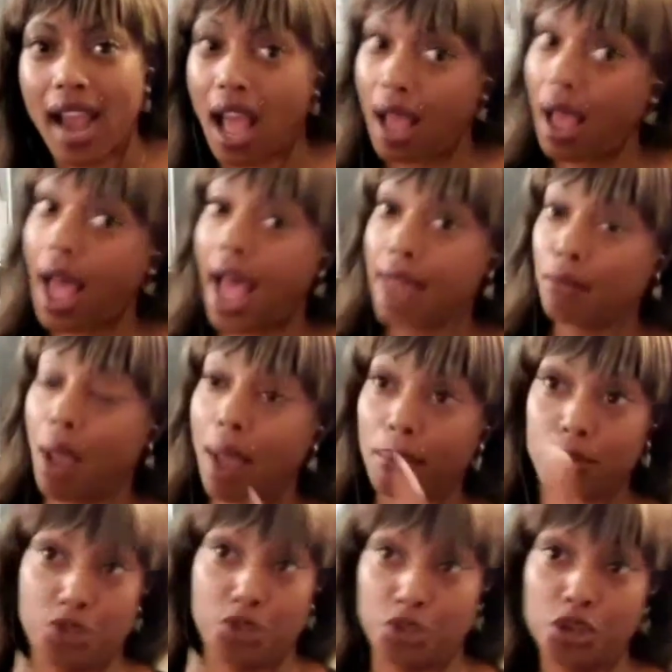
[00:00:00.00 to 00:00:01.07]
I'm
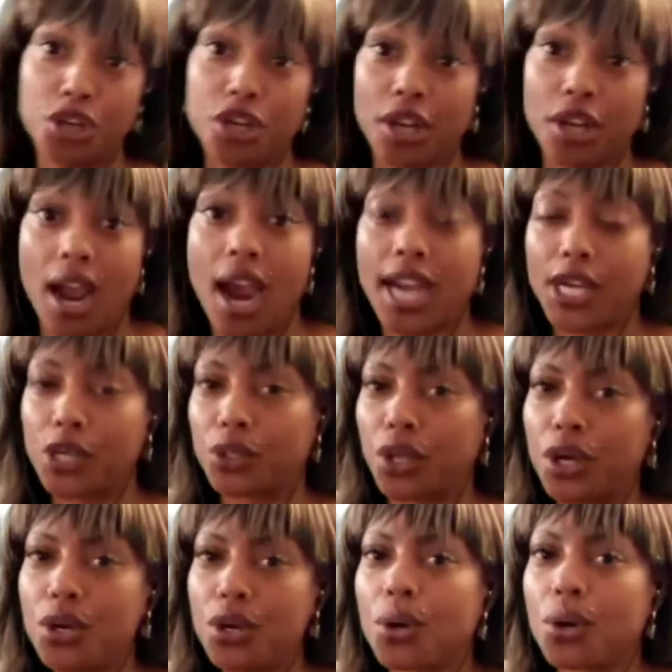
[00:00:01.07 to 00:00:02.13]
sure you're going to hire
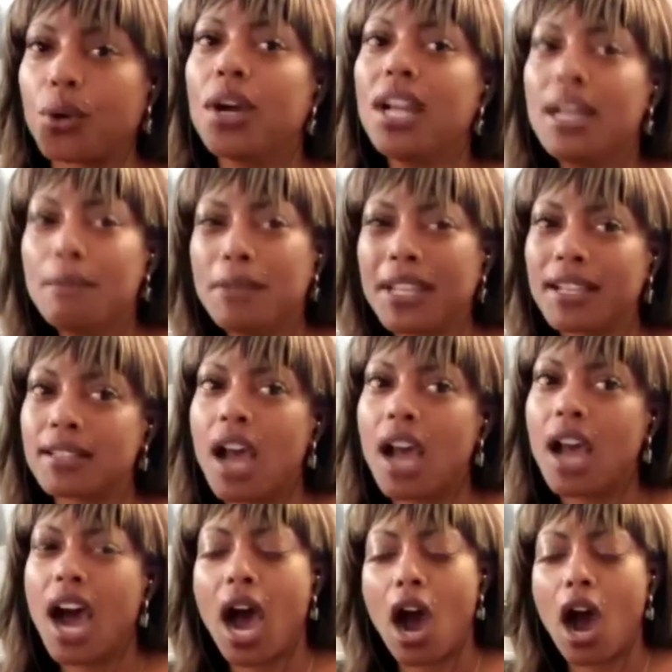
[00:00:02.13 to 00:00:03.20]
local, because
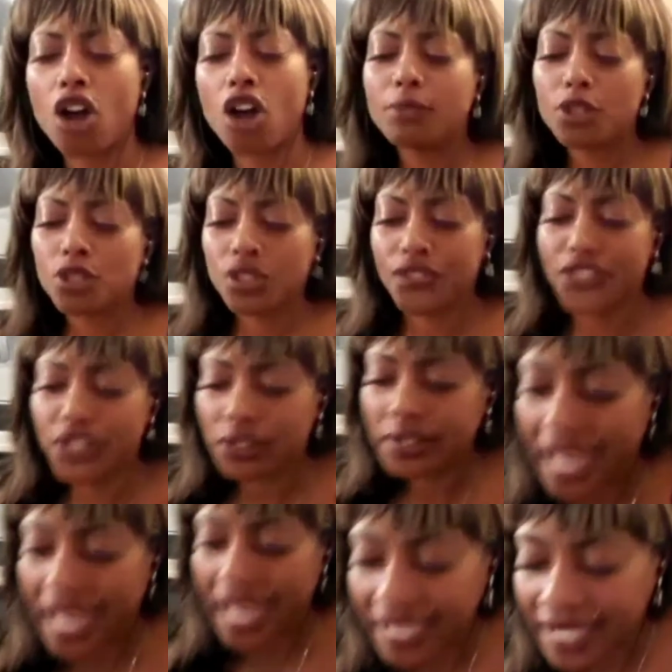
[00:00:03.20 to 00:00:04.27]
I almost feel
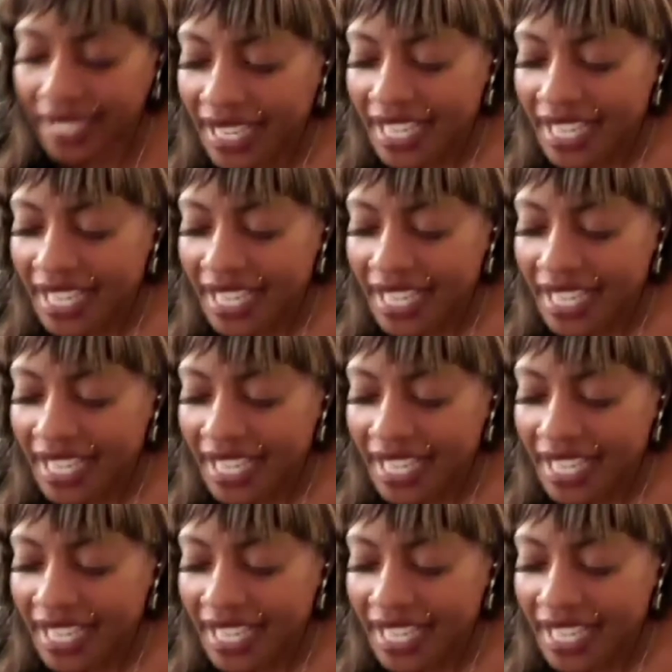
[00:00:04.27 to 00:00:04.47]
like